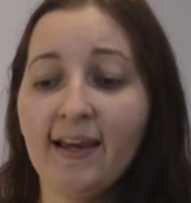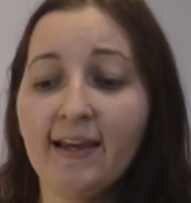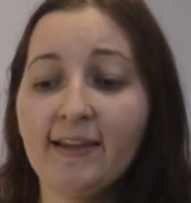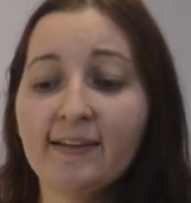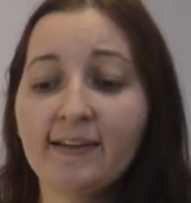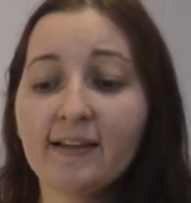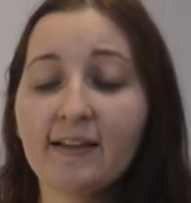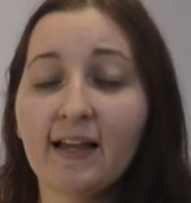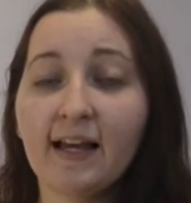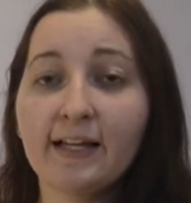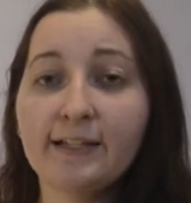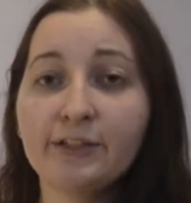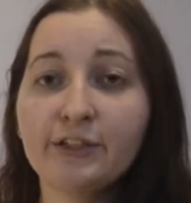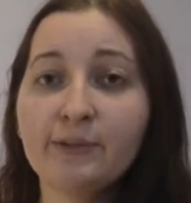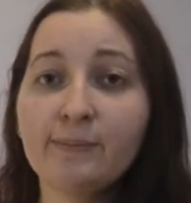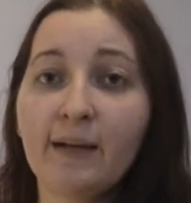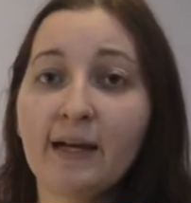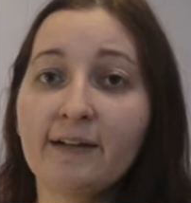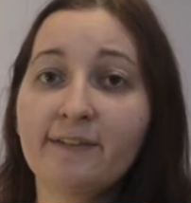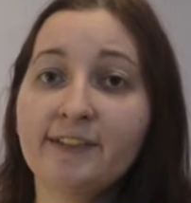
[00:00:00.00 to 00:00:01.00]
In the
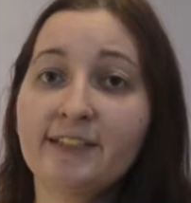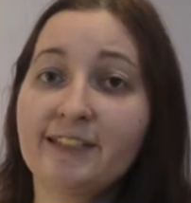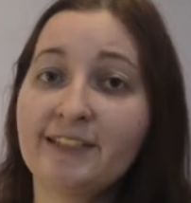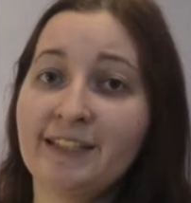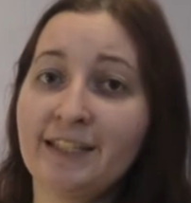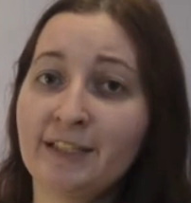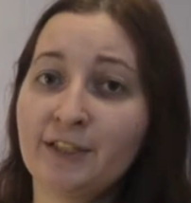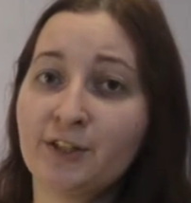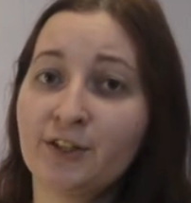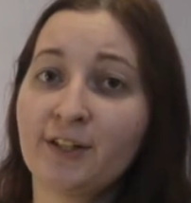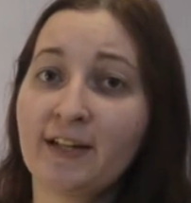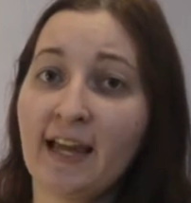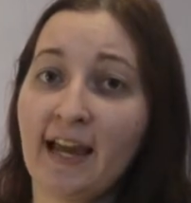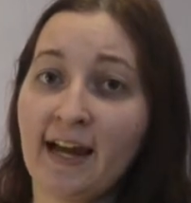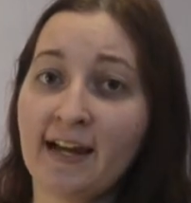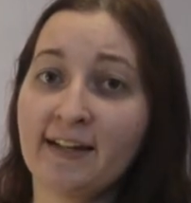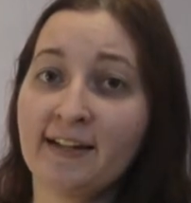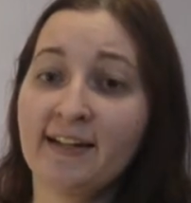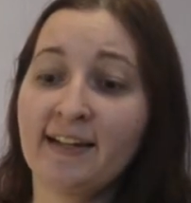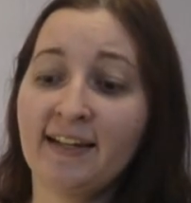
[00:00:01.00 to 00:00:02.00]
classroom I was a teacher
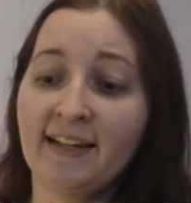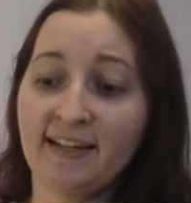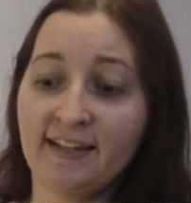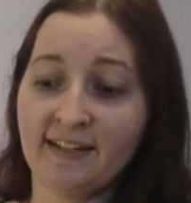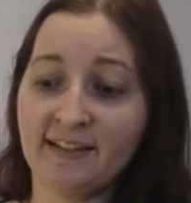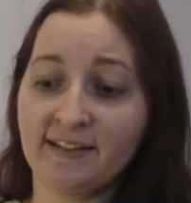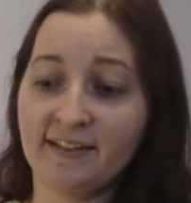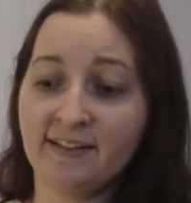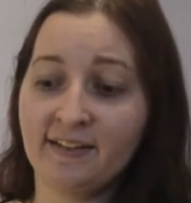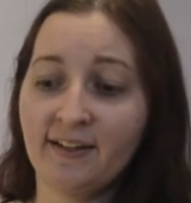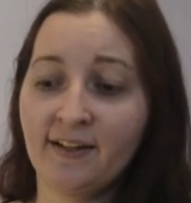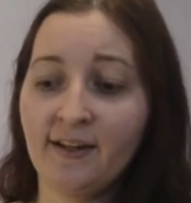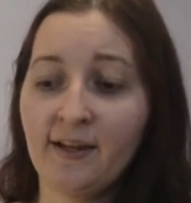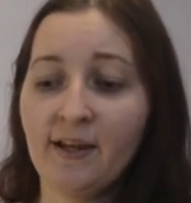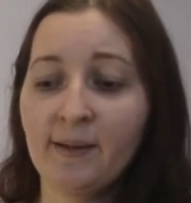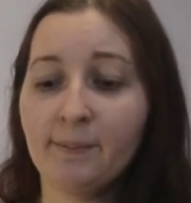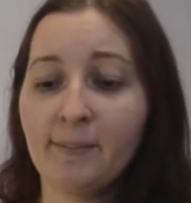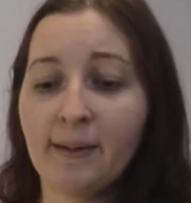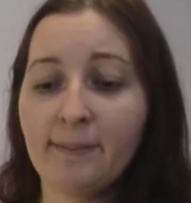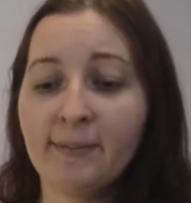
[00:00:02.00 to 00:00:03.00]
candidate in,
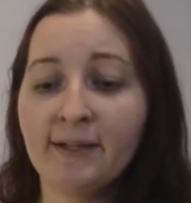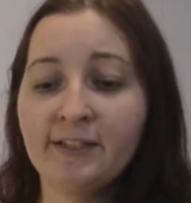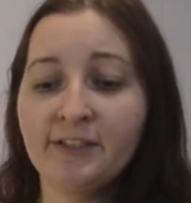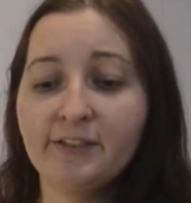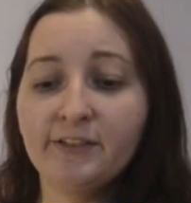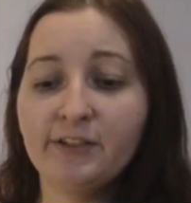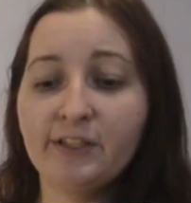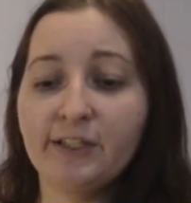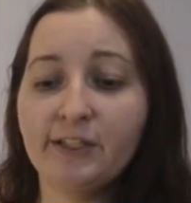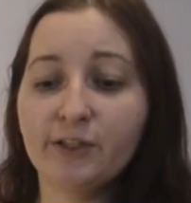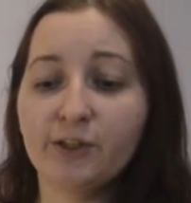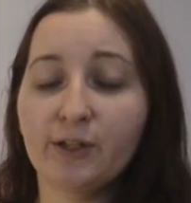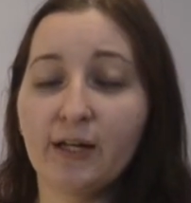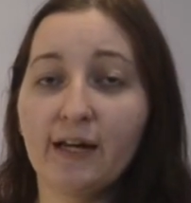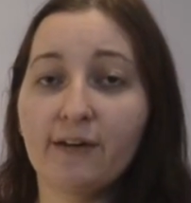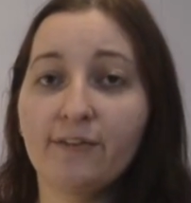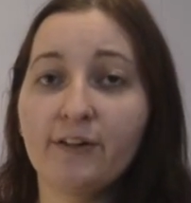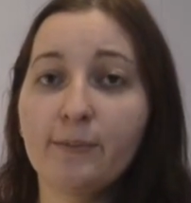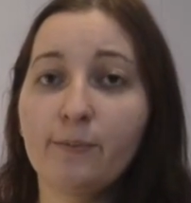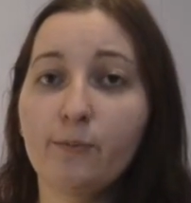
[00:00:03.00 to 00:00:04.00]
my mentor teacher
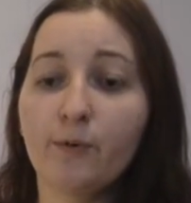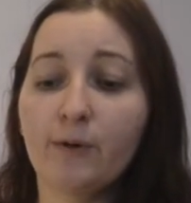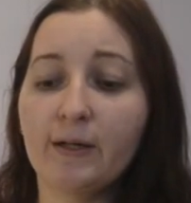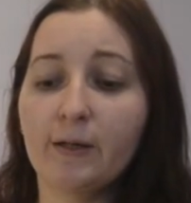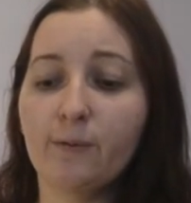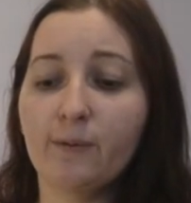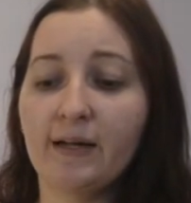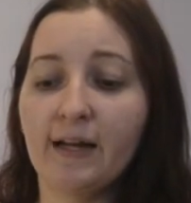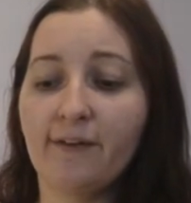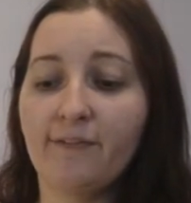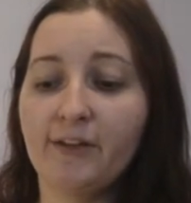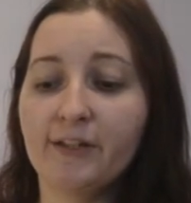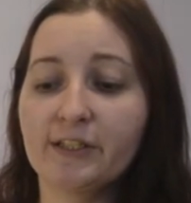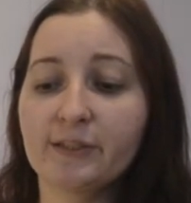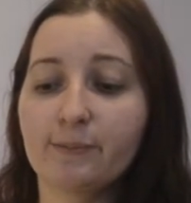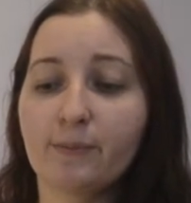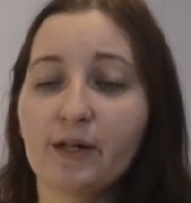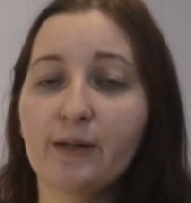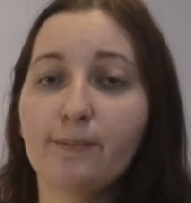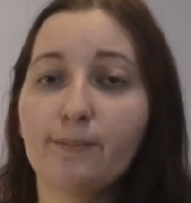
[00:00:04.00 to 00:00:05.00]
every morning would have the
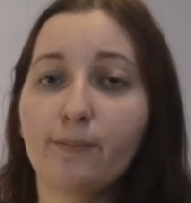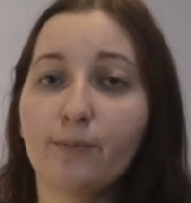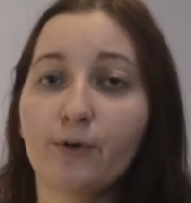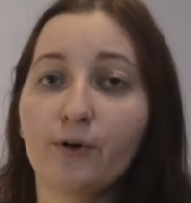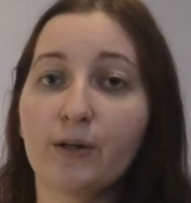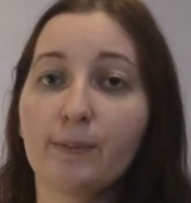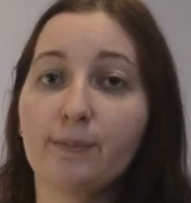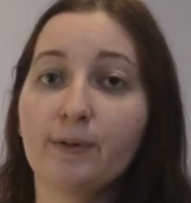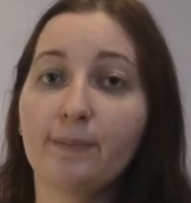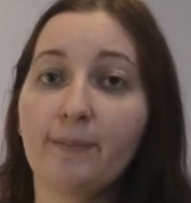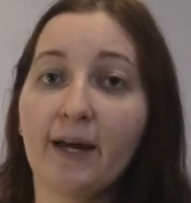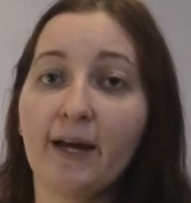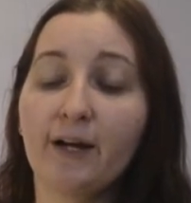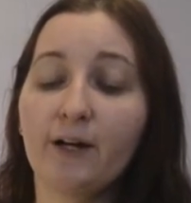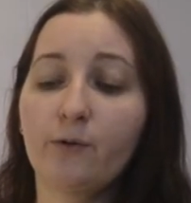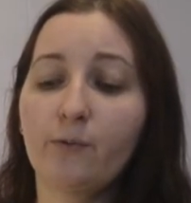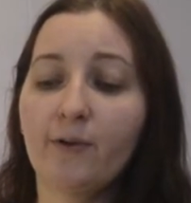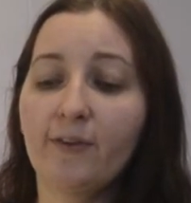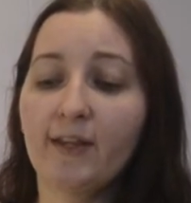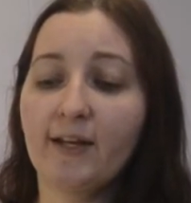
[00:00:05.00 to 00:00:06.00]
smart board
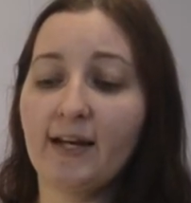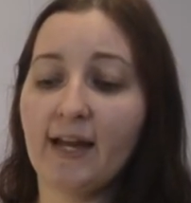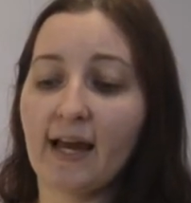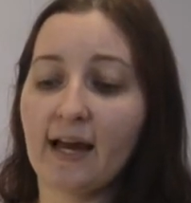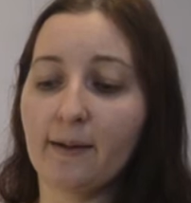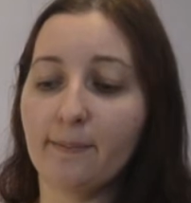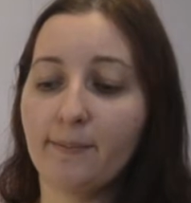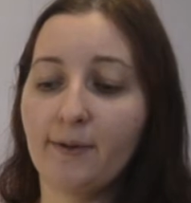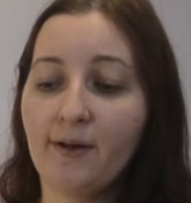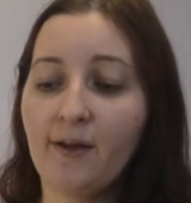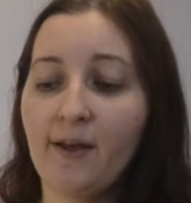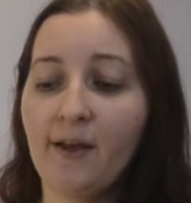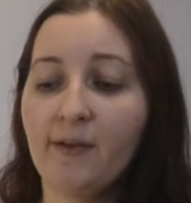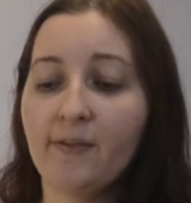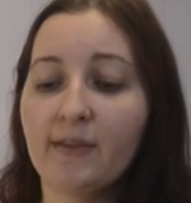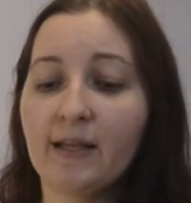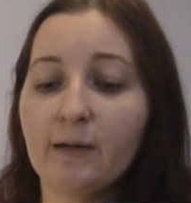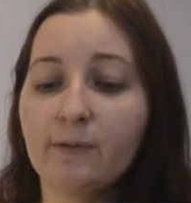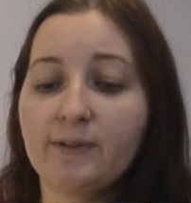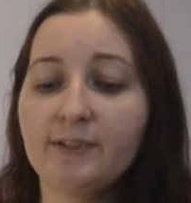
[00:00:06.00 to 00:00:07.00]
prepared with an app
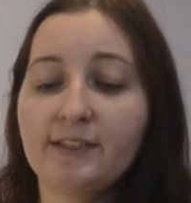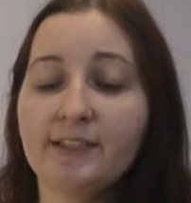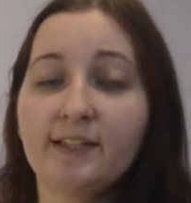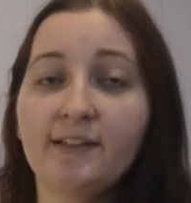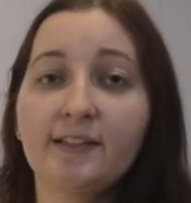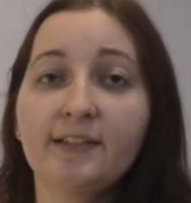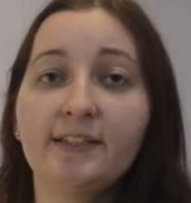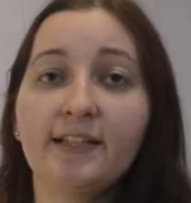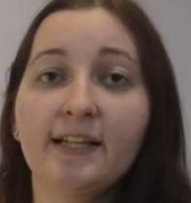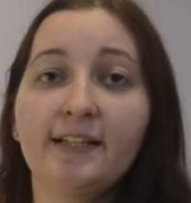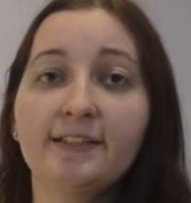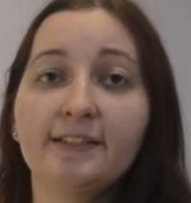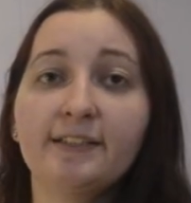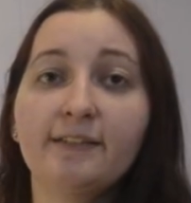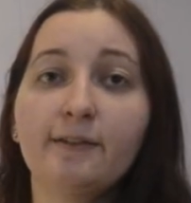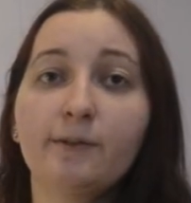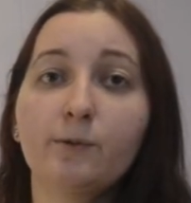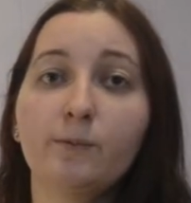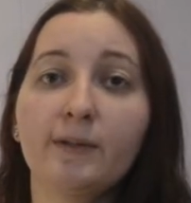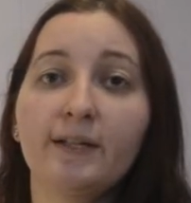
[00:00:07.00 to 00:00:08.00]
that would sing the Days
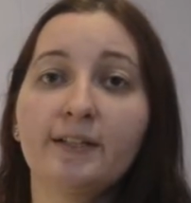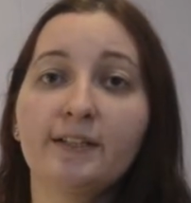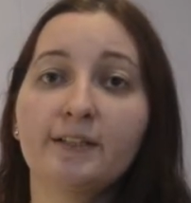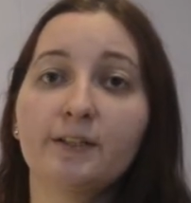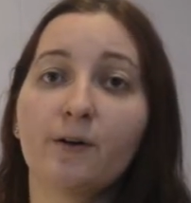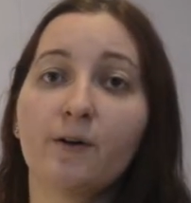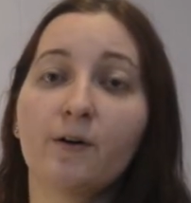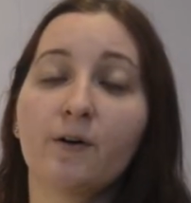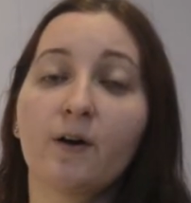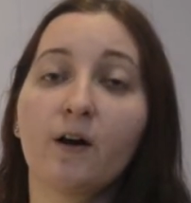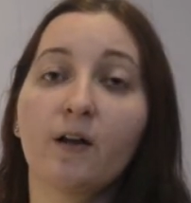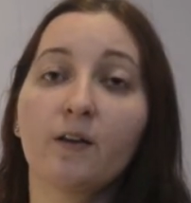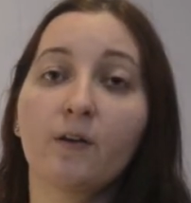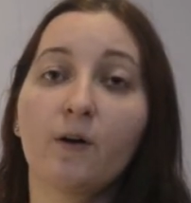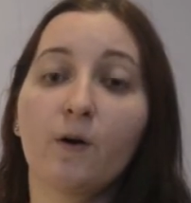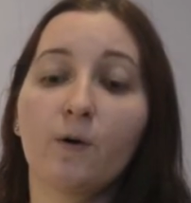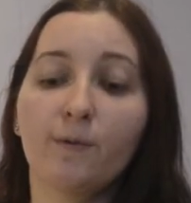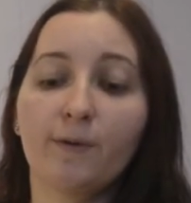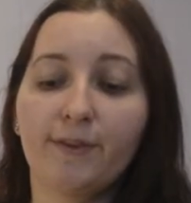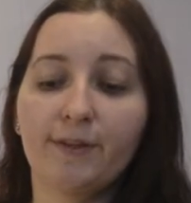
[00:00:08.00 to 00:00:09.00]
of the Week song
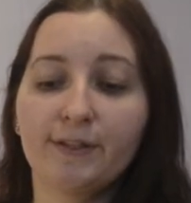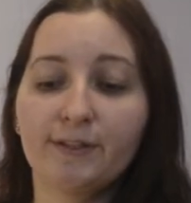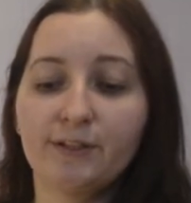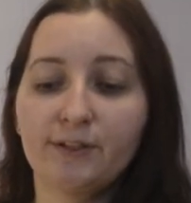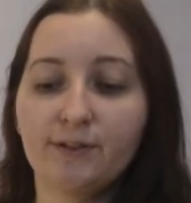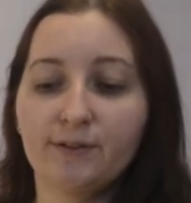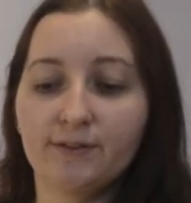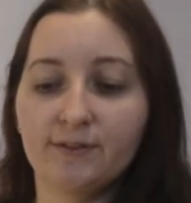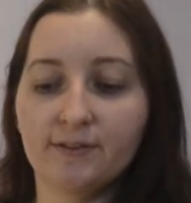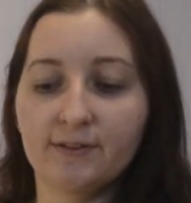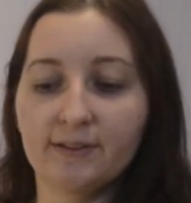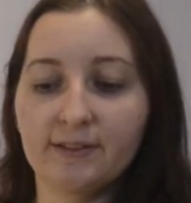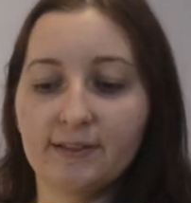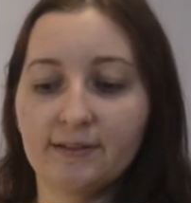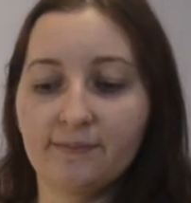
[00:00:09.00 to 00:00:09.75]
along with the students.